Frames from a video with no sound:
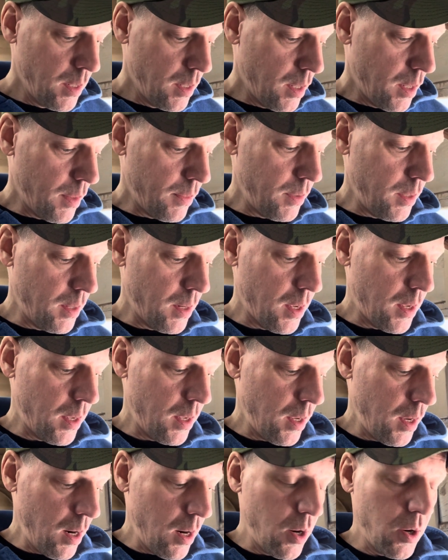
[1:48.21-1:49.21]
And then I
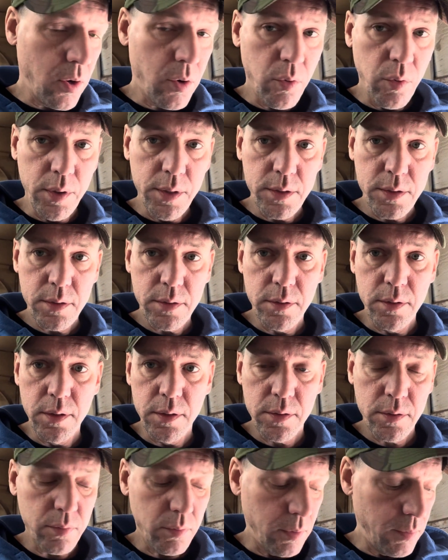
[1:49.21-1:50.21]
air quench
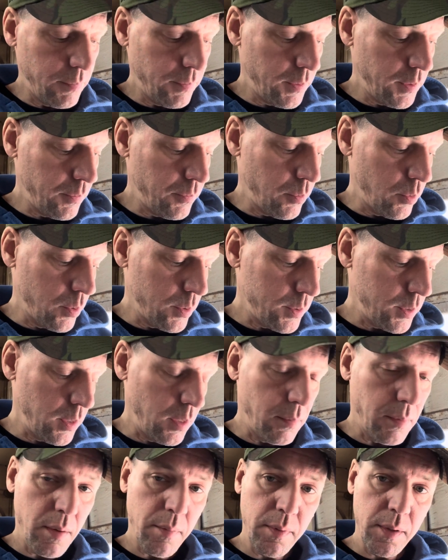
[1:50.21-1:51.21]
this 154 cm.
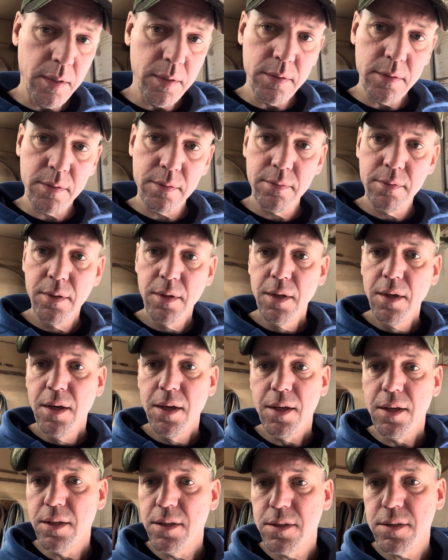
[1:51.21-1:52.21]
That means
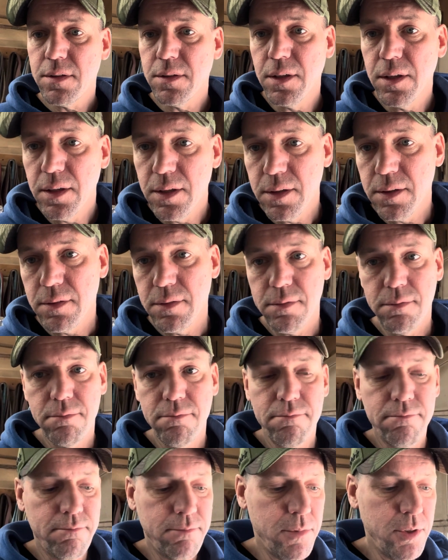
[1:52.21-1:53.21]
you just let it
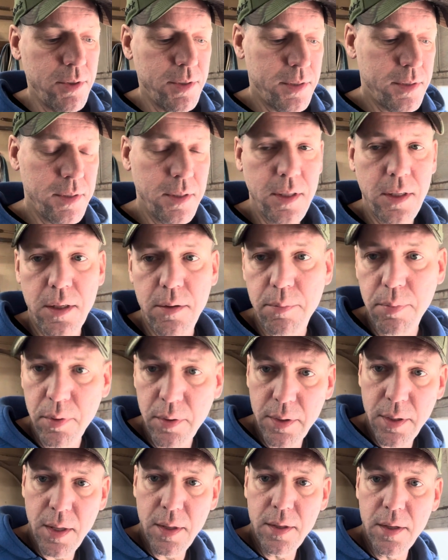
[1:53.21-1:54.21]
do its thing. You pull
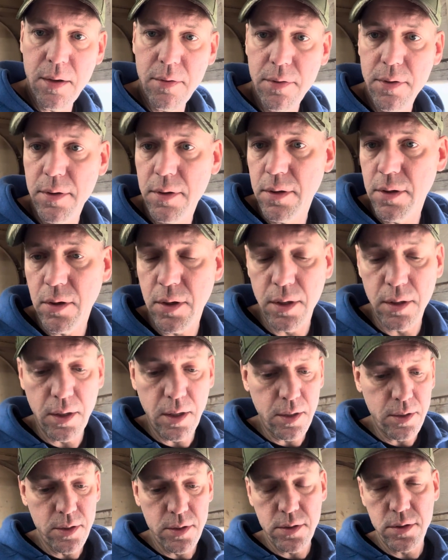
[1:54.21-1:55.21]
it out of the oven and you can let
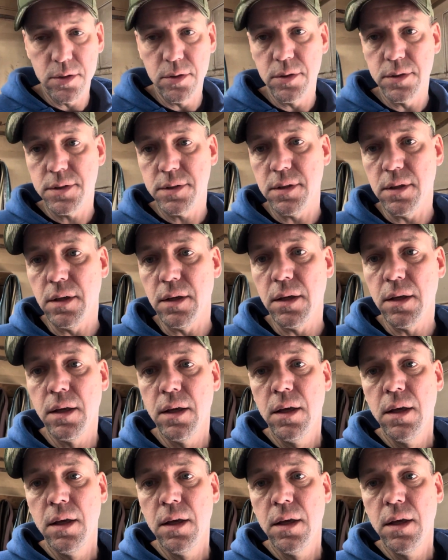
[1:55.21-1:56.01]
it just do its thing.